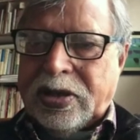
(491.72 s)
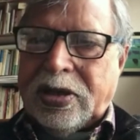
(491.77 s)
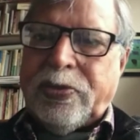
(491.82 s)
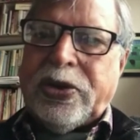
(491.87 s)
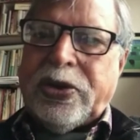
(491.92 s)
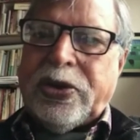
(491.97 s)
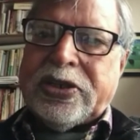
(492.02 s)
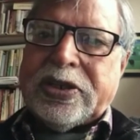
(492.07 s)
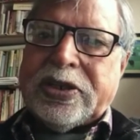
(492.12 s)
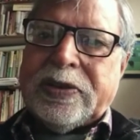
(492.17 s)

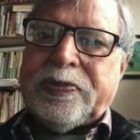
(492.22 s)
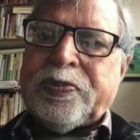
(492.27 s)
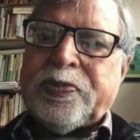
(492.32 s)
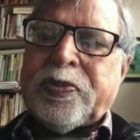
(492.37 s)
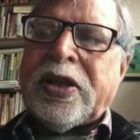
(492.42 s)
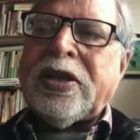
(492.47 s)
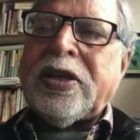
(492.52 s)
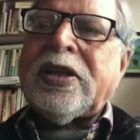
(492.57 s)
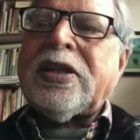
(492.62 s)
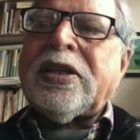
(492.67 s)
Liberation.
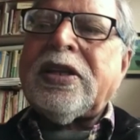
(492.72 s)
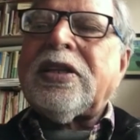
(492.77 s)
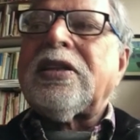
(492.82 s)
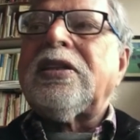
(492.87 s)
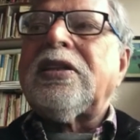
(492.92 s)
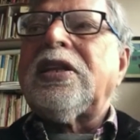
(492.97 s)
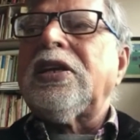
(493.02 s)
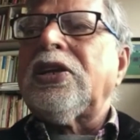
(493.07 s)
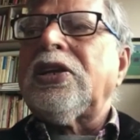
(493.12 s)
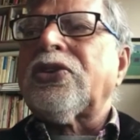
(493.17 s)

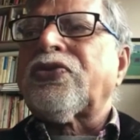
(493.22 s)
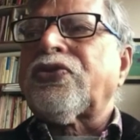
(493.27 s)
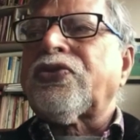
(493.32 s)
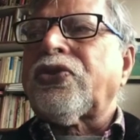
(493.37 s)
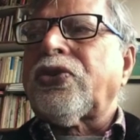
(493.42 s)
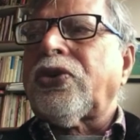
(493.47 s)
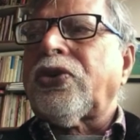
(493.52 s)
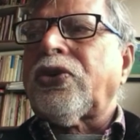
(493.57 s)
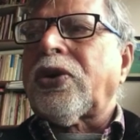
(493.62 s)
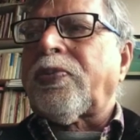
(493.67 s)
These
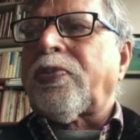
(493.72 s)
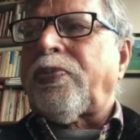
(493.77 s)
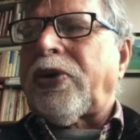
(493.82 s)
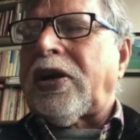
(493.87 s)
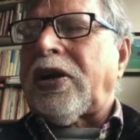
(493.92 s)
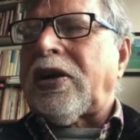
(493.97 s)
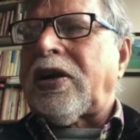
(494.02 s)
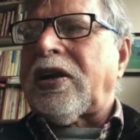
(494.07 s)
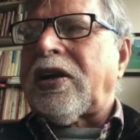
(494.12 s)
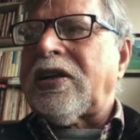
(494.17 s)
4
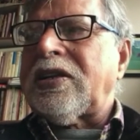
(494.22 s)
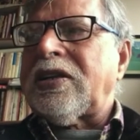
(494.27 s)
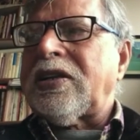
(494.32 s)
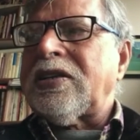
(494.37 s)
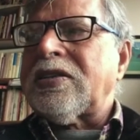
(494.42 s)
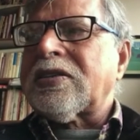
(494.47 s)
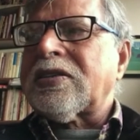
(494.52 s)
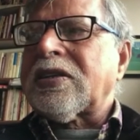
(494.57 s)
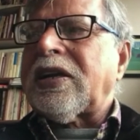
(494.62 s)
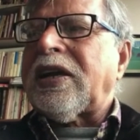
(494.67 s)

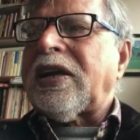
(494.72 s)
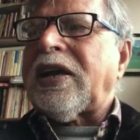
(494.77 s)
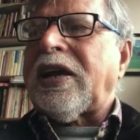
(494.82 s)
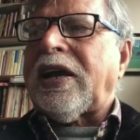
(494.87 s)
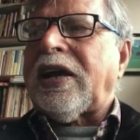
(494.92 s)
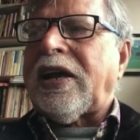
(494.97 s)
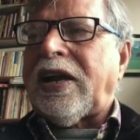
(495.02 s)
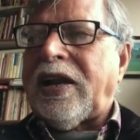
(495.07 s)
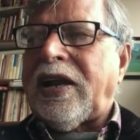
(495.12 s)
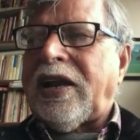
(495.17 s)
parties
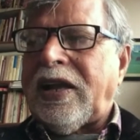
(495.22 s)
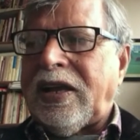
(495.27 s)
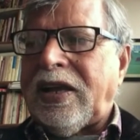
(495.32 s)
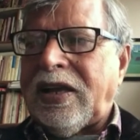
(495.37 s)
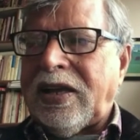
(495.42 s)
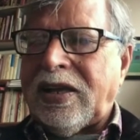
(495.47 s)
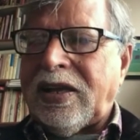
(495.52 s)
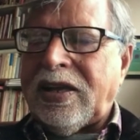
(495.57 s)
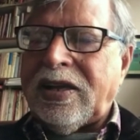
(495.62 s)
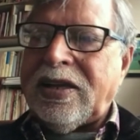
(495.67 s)
had
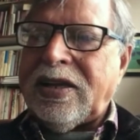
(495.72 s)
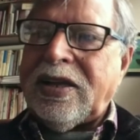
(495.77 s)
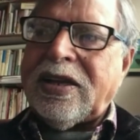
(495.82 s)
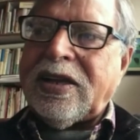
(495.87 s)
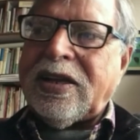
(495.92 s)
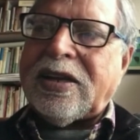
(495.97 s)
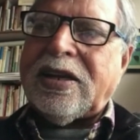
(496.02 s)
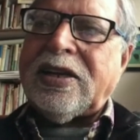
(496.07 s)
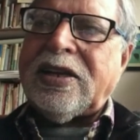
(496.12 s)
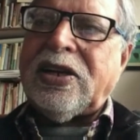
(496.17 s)
a
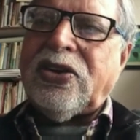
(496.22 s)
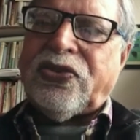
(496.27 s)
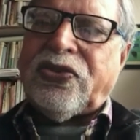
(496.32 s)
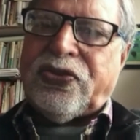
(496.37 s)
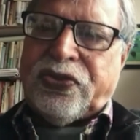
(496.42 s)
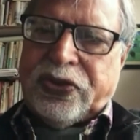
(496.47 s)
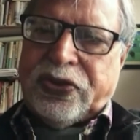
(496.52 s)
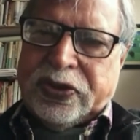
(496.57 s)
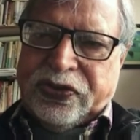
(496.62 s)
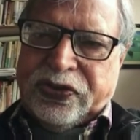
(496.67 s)
kind of
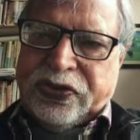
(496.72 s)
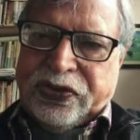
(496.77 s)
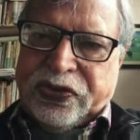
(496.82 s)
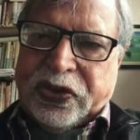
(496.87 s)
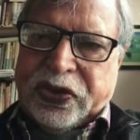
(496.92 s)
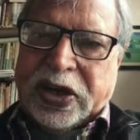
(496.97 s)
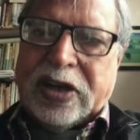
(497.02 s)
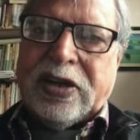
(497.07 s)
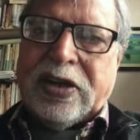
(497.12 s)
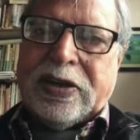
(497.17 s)
a
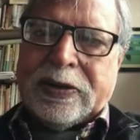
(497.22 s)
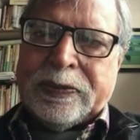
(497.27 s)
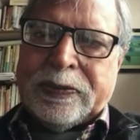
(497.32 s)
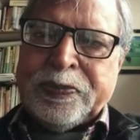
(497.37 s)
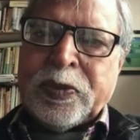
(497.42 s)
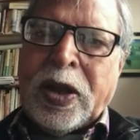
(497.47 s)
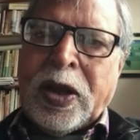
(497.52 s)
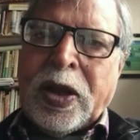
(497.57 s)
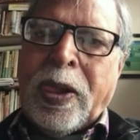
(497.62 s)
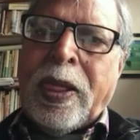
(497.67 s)
front.
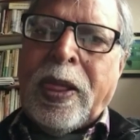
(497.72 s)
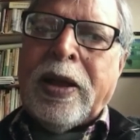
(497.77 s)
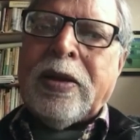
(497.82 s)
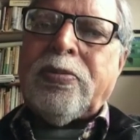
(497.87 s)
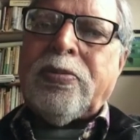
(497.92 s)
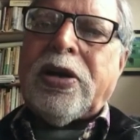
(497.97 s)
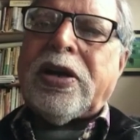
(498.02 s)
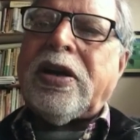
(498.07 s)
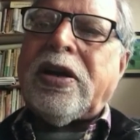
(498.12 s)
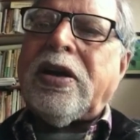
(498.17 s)

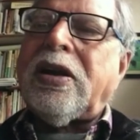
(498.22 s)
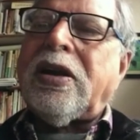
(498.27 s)
But